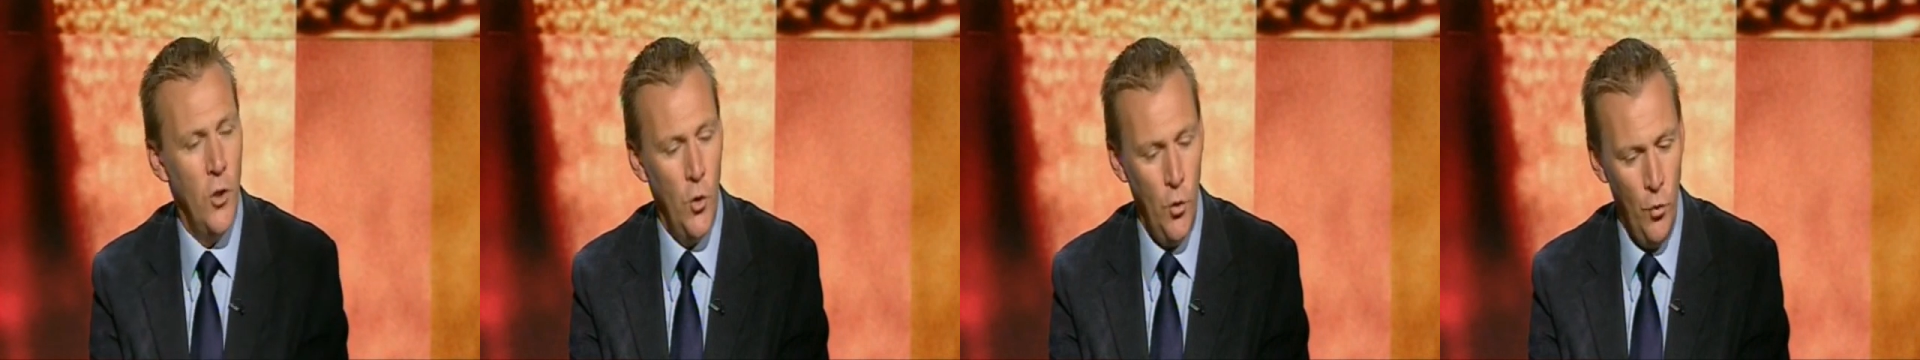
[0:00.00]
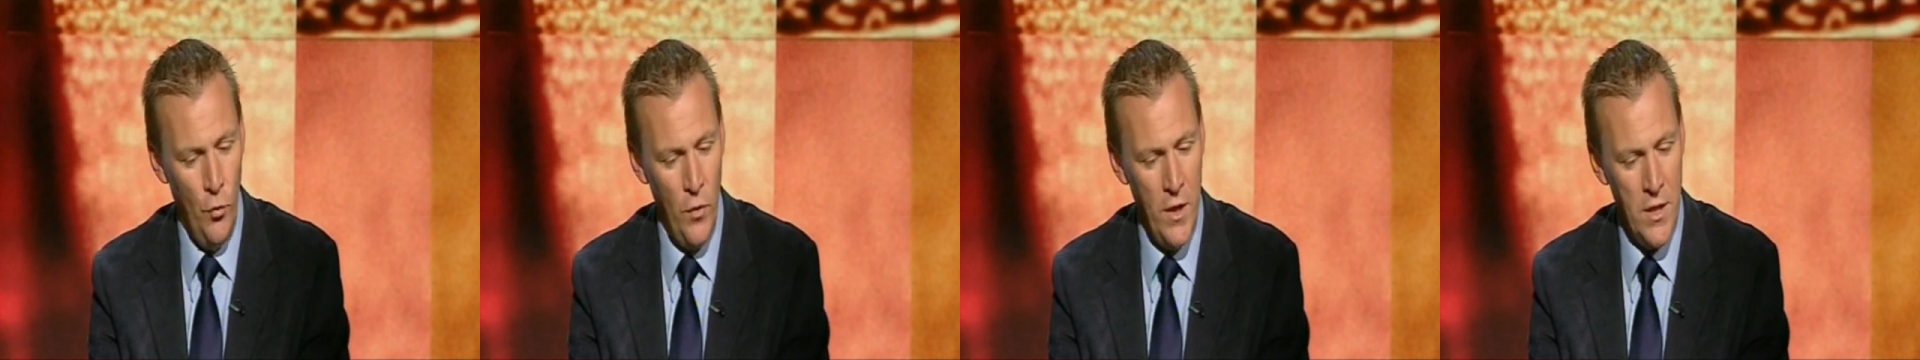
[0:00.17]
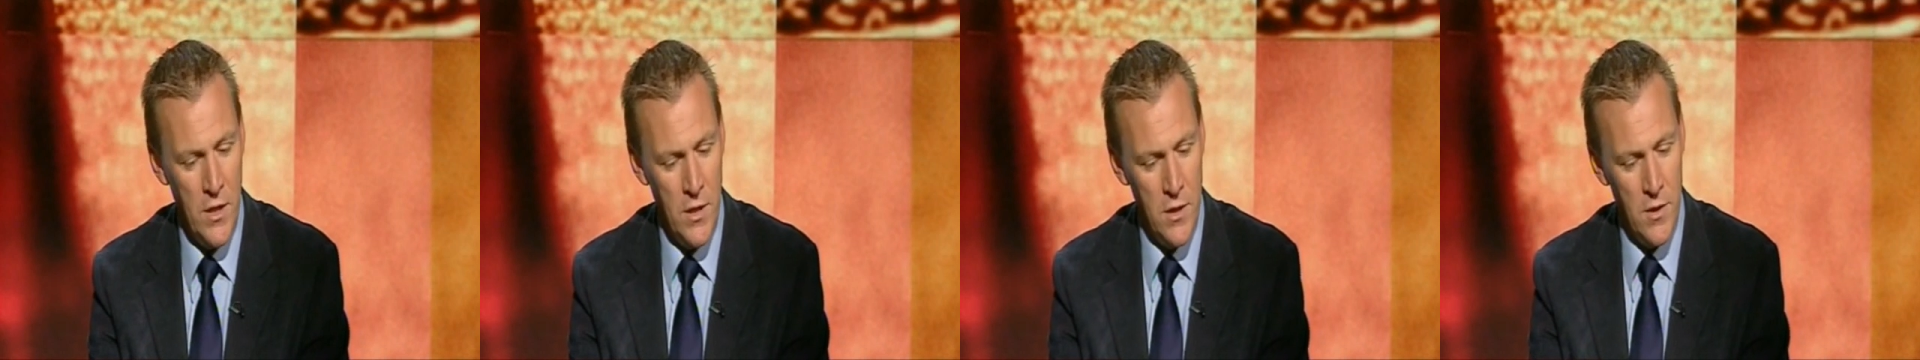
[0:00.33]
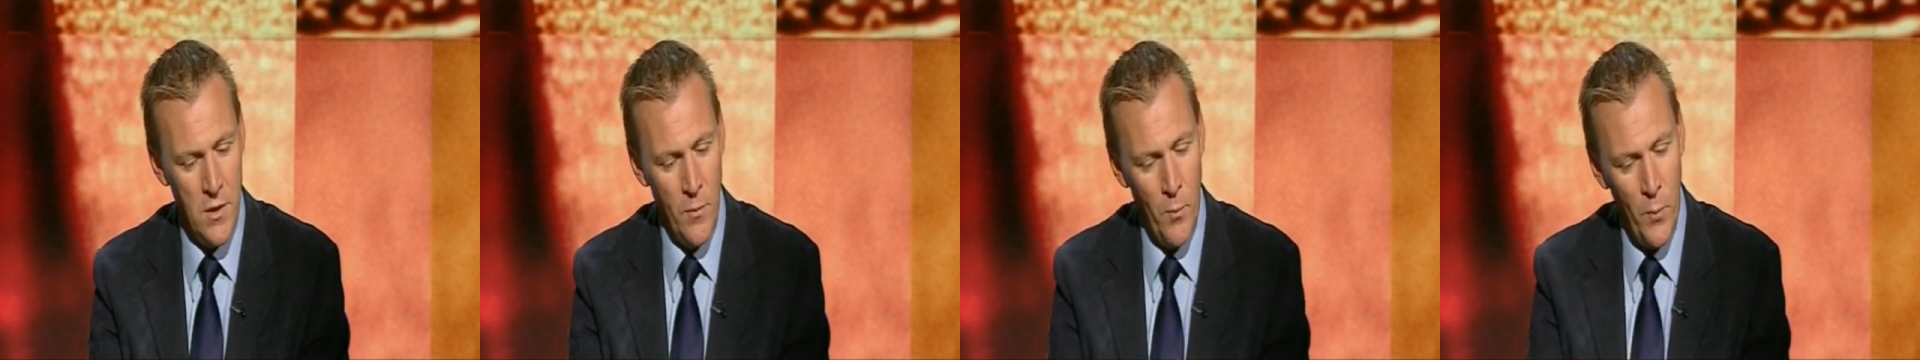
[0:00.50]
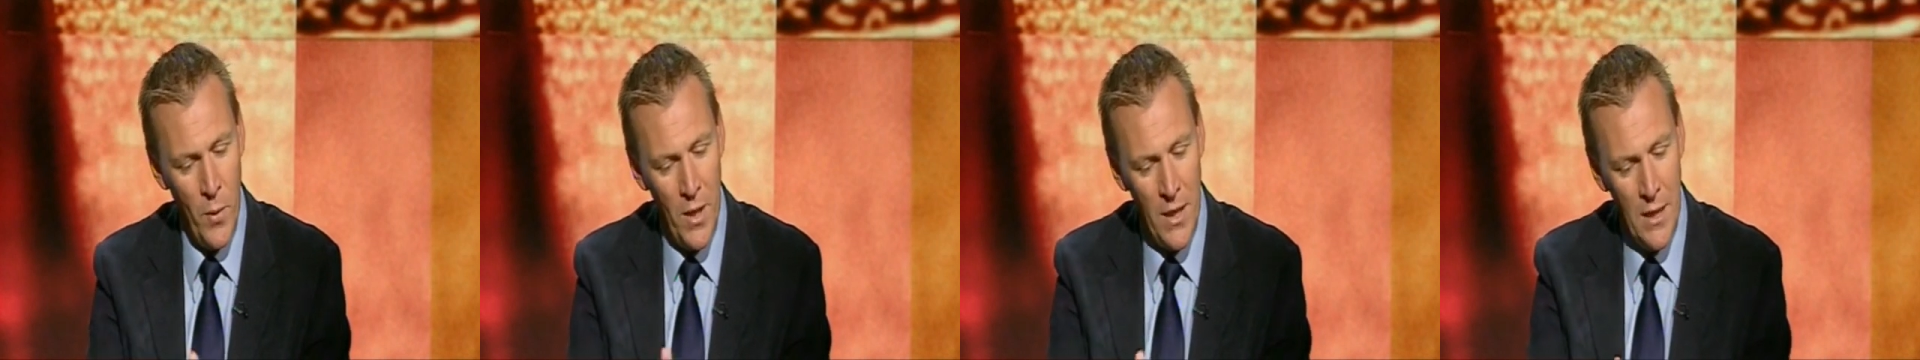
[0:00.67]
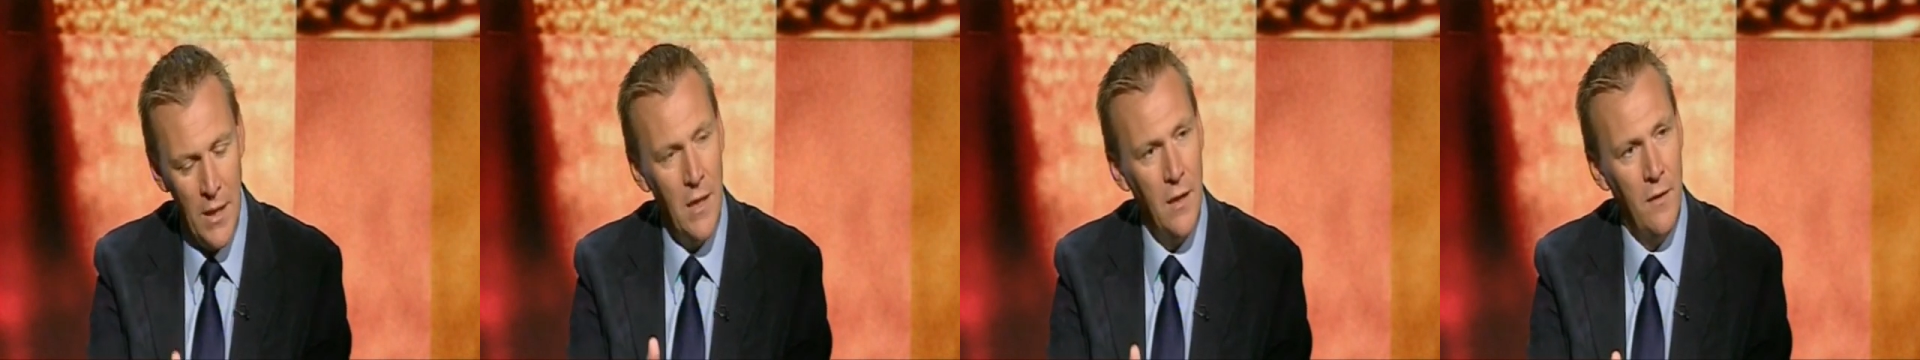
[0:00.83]
who reaches the
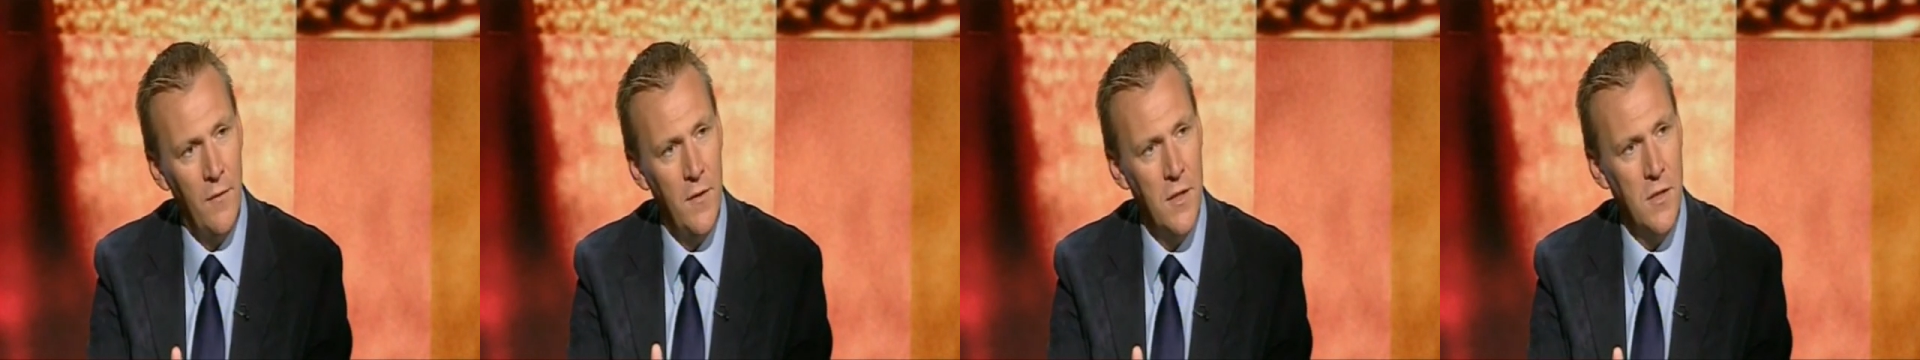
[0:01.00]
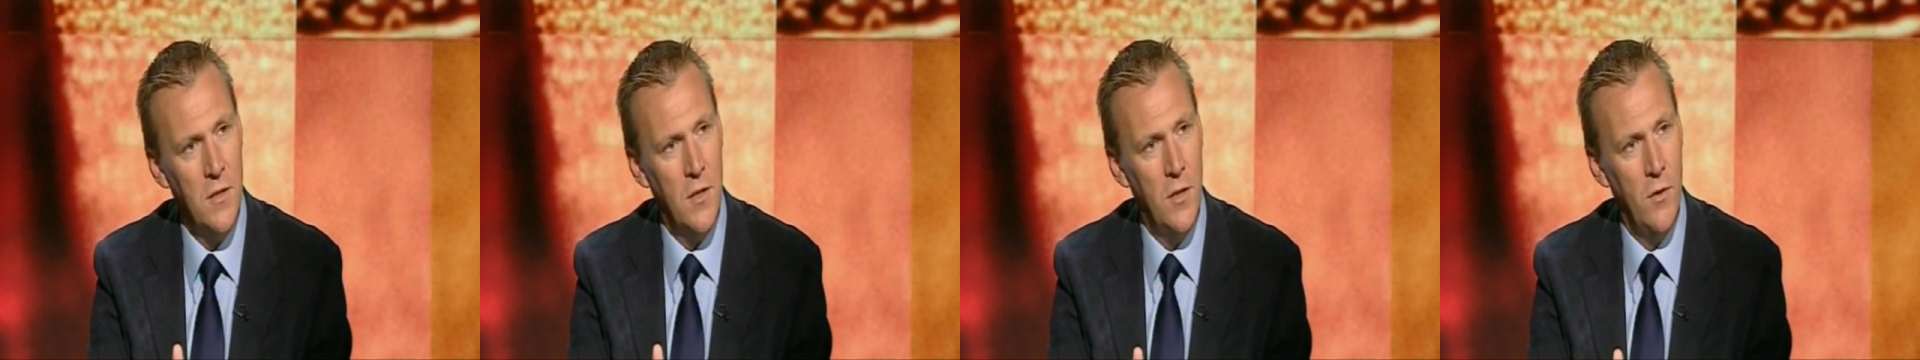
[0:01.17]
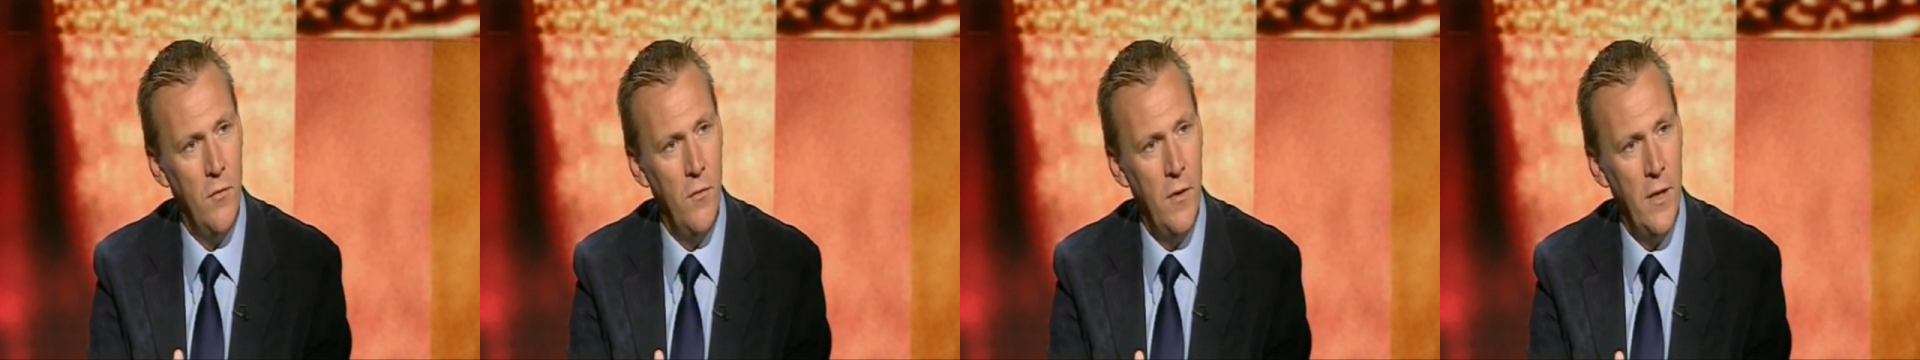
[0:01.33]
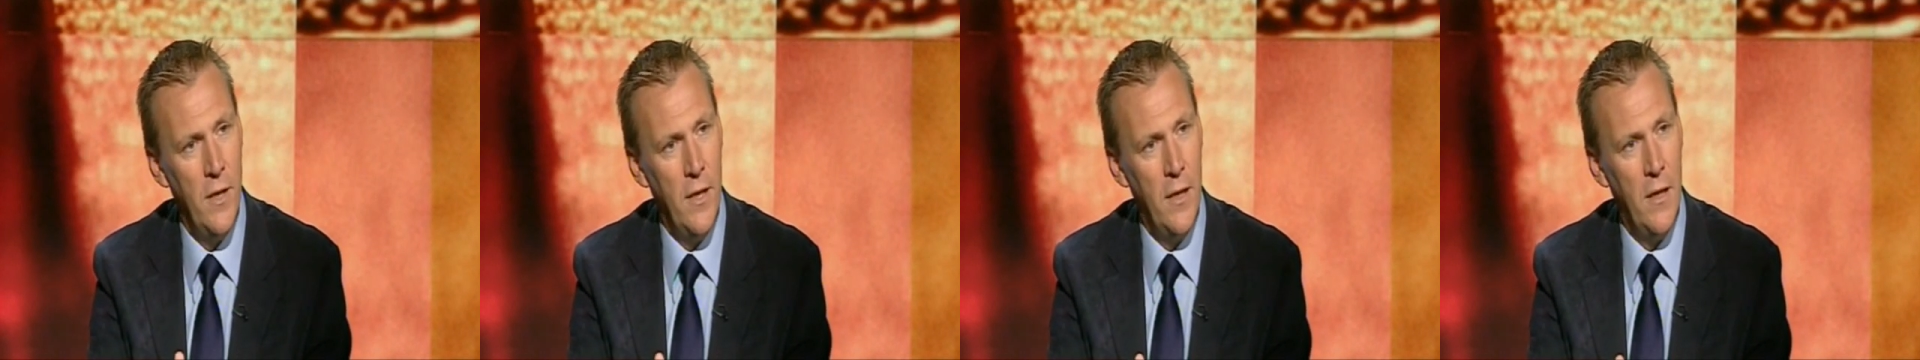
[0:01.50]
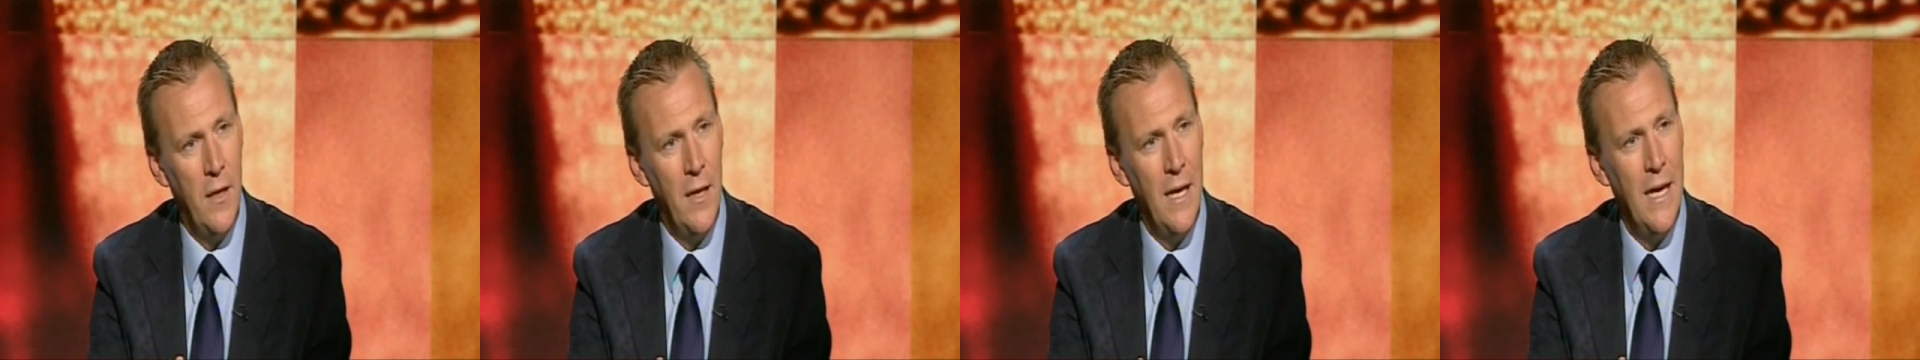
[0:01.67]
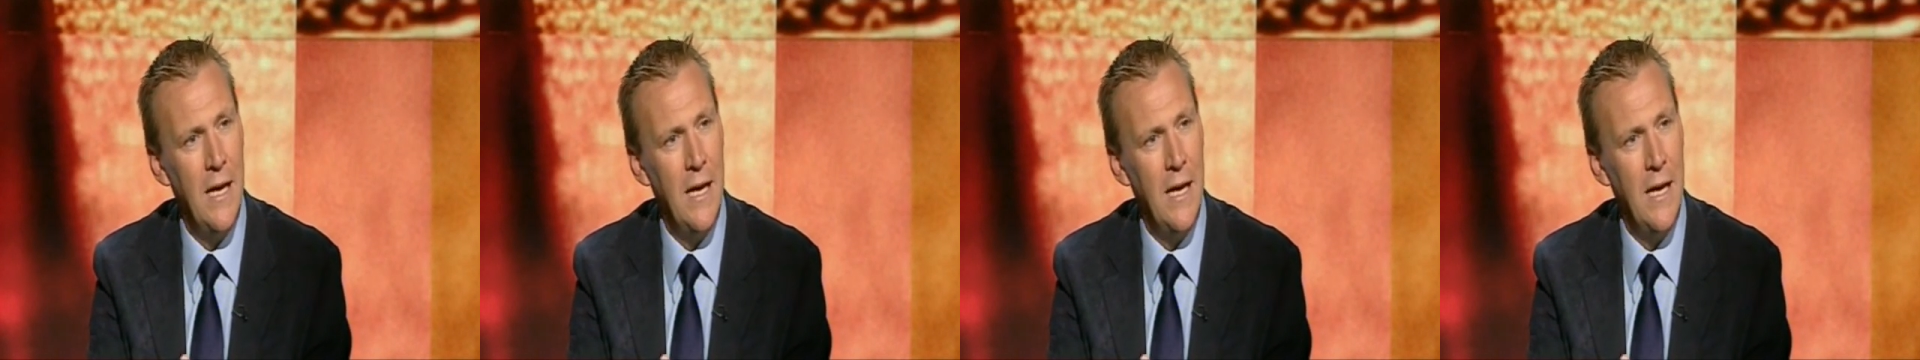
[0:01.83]
pinnacle of his career.